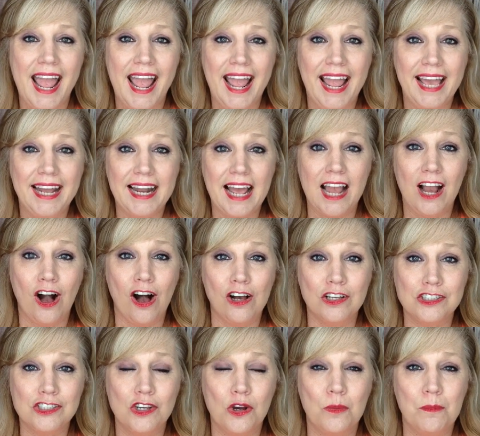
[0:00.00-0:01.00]
and I
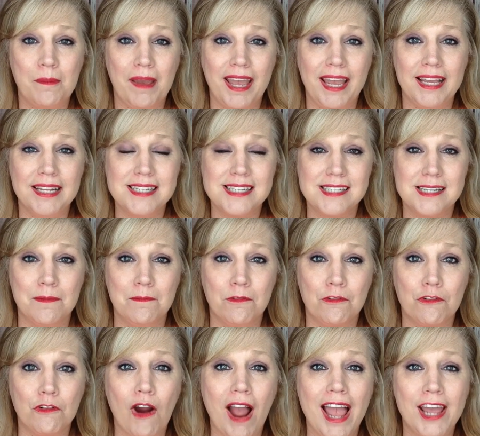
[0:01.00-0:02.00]
also made some
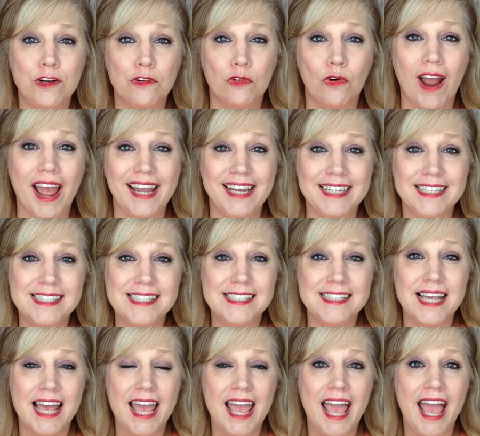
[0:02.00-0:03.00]
fried
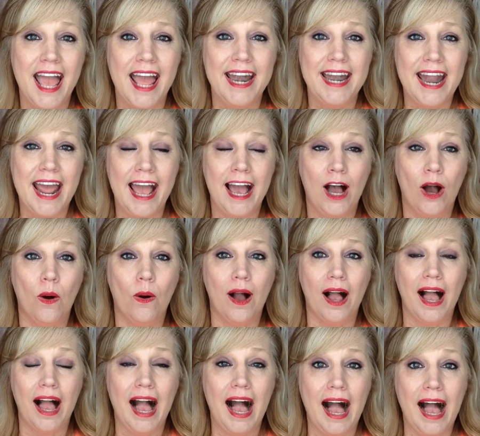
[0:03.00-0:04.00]
rice.
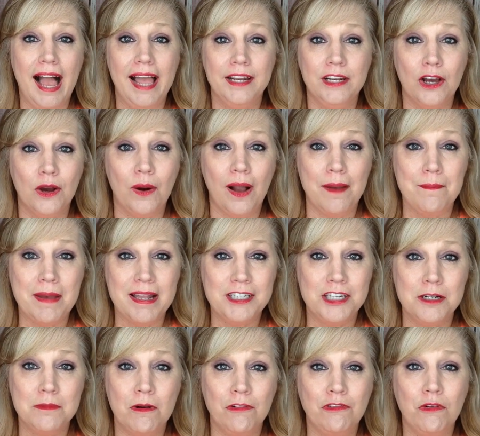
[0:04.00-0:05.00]
Now, I know I
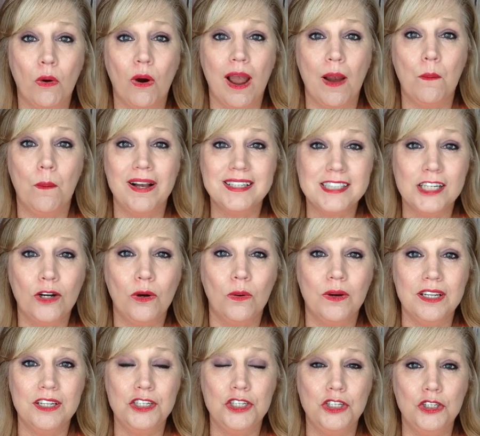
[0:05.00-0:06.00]
mentioned before I wasn't
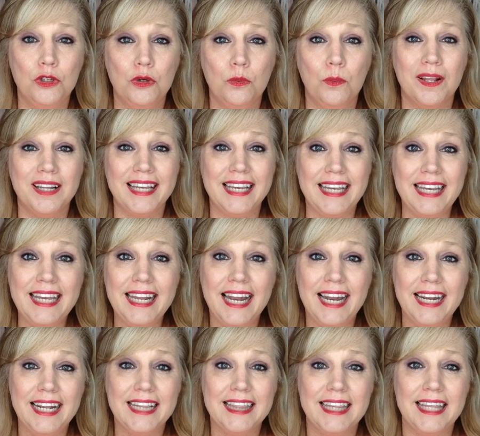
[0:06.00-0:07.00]
going to really eat
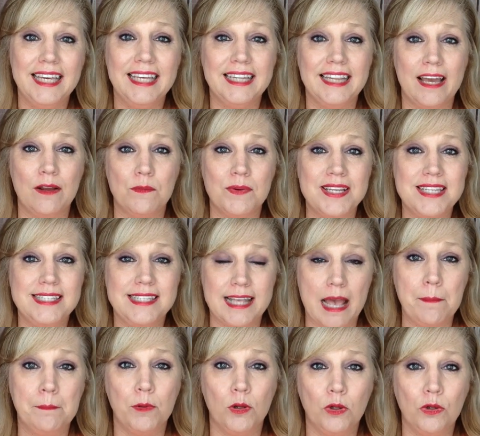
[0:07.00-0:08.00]
anything that
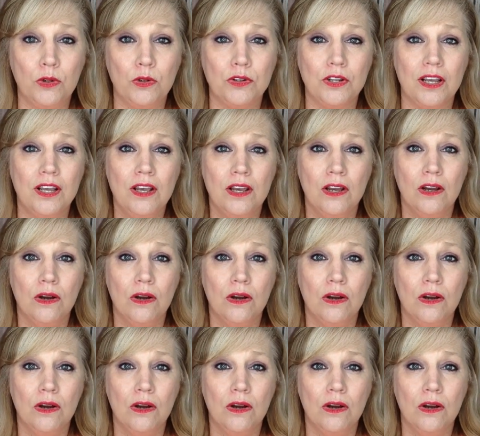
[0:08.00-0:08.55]
resembled